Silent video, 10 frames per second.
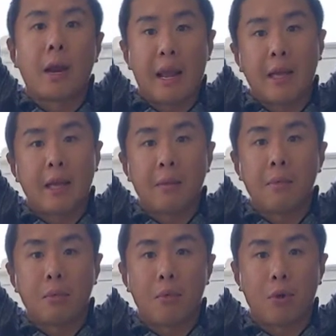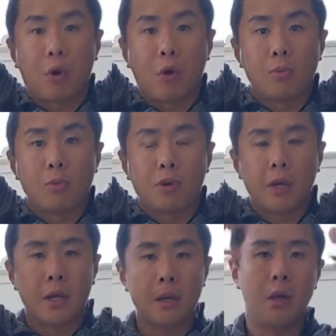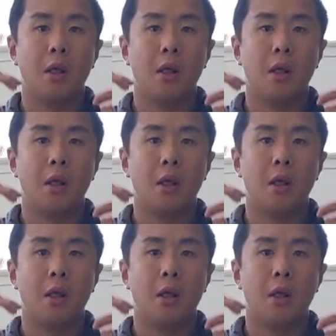hanging with your arms overhead,